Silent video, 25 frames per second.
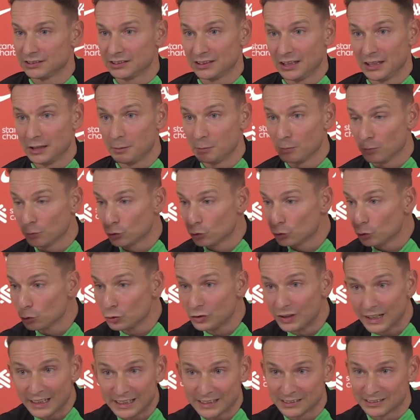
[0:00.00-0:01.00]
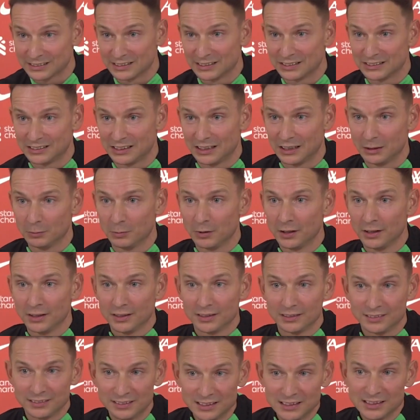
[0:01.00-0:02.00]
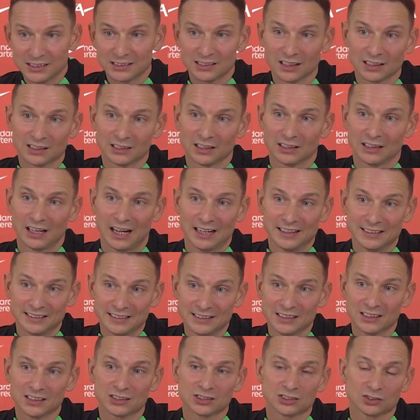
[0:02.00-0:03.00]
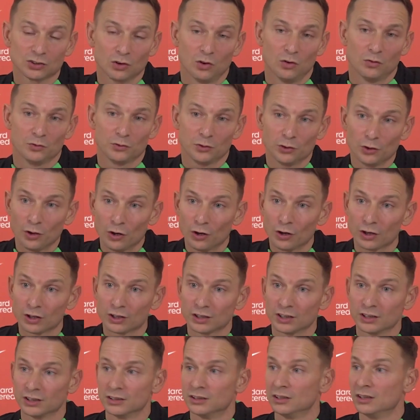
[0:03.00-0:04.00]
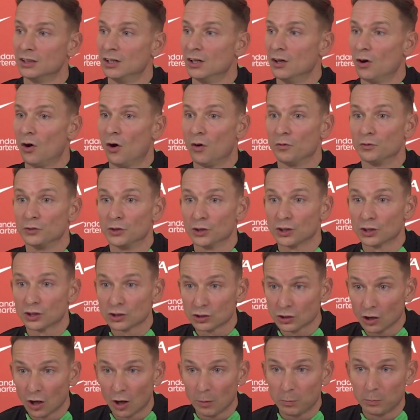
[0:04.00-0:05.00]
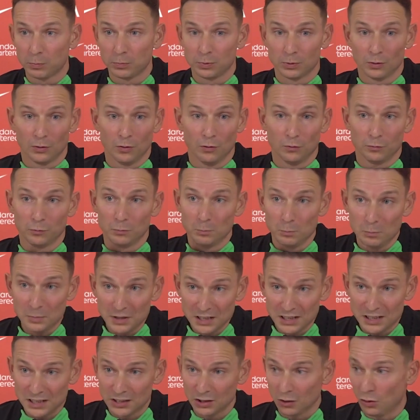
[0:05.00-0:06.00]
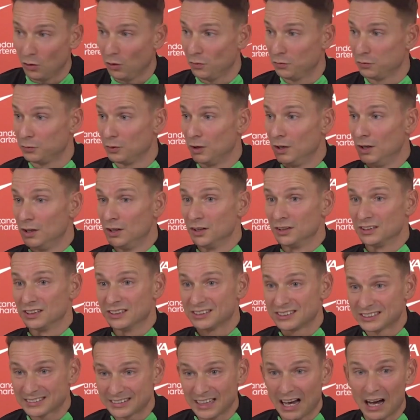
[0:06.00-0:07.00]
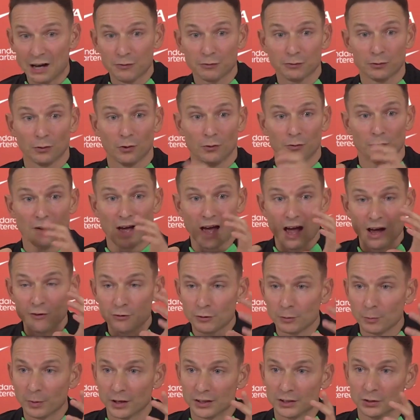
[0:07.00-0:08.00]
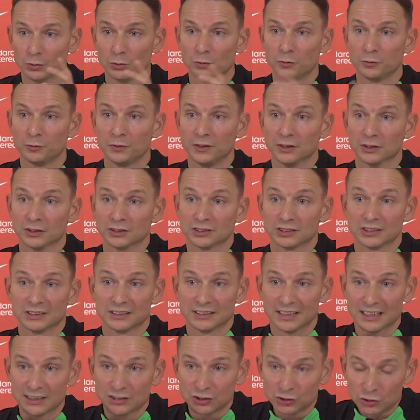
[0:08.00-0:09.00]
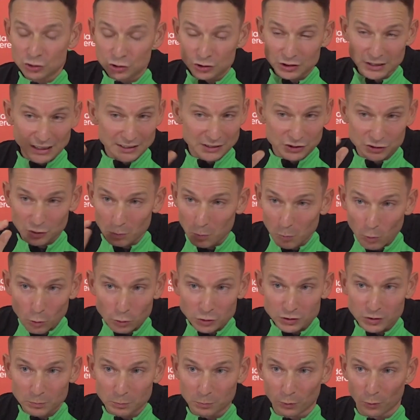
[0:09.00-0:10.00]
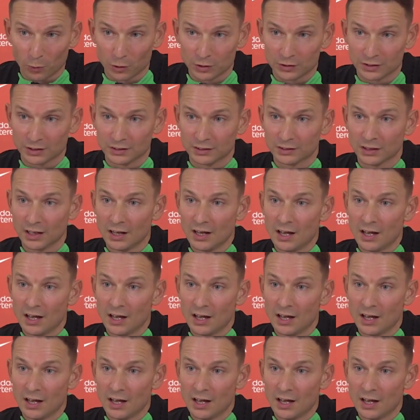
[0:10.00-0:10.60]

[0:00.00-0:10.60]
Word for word: same, today is the same these are the ideas of Jürgen, of the club, of me, of the staff, of everybody who feels. That's, that's the most important.